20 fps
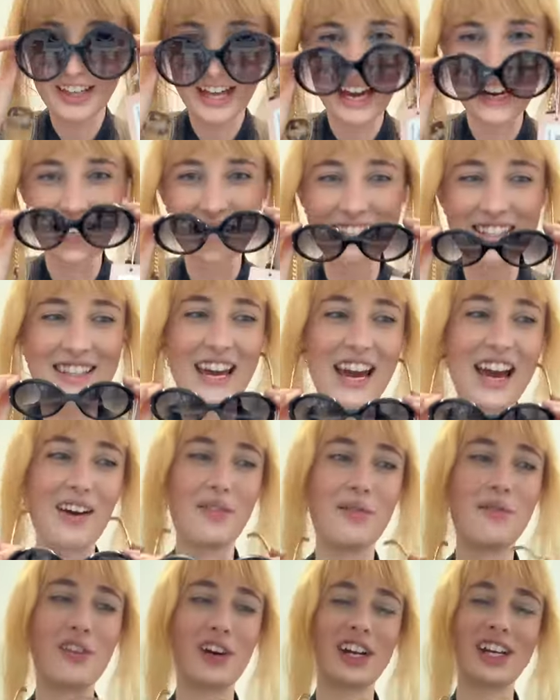that is
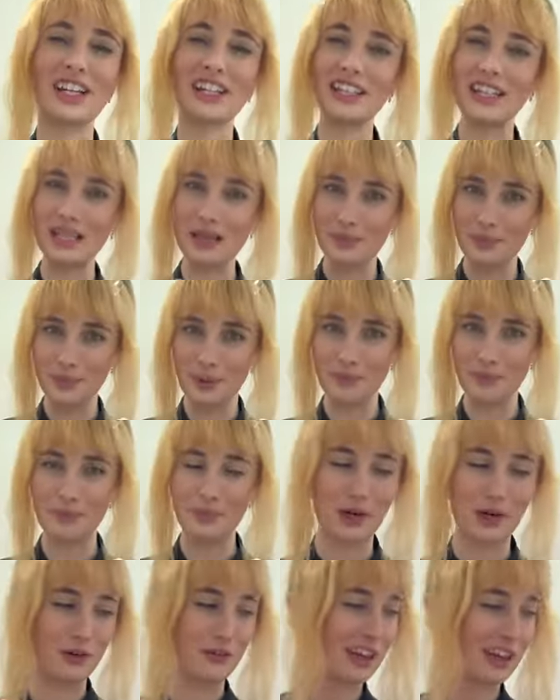them. We're gonna keep
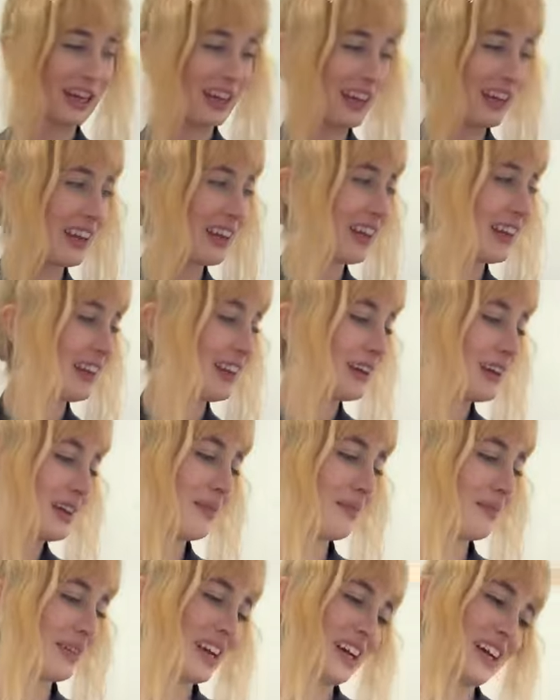moving,
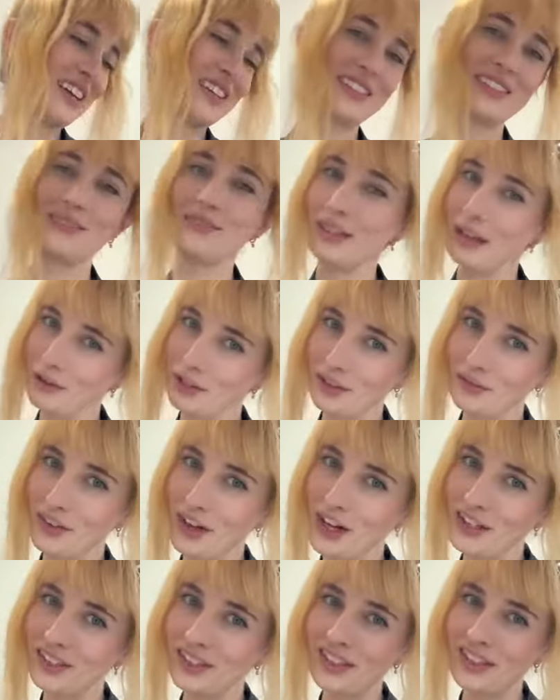but that was
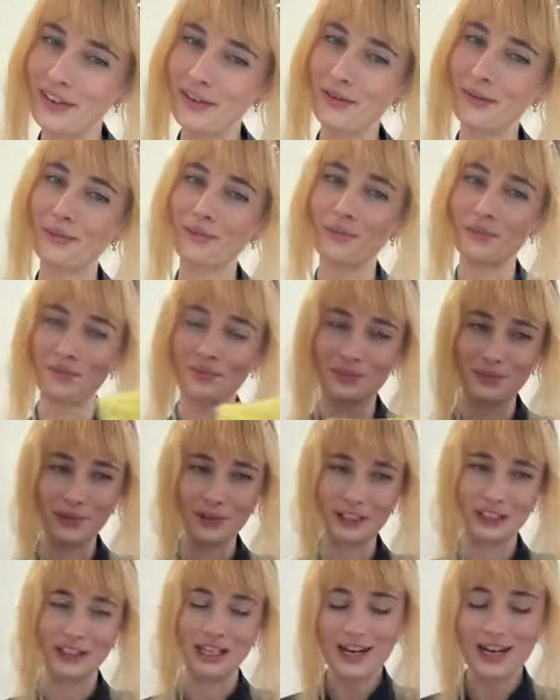fun. So
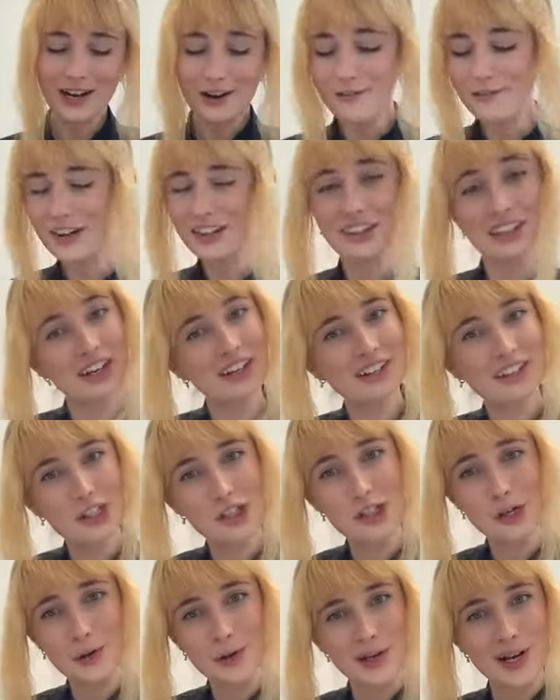glad I finally got to
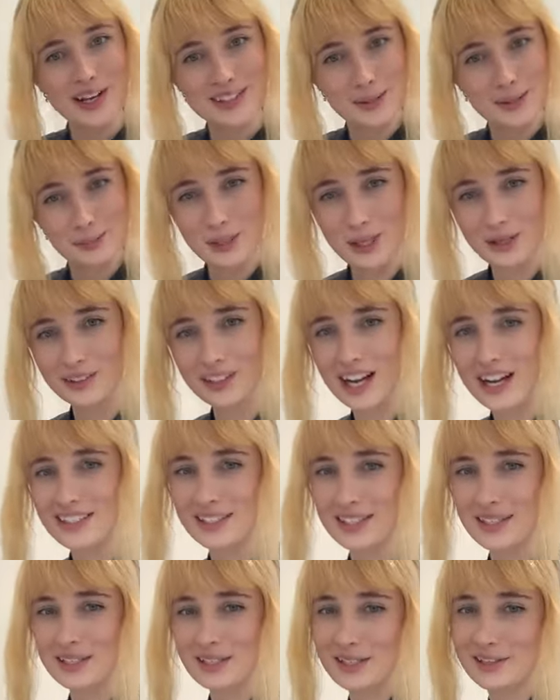show you guys some
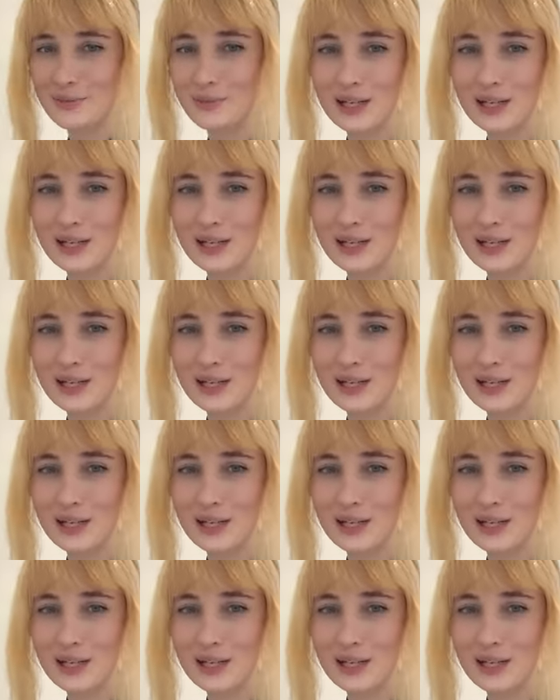sunglasses. It's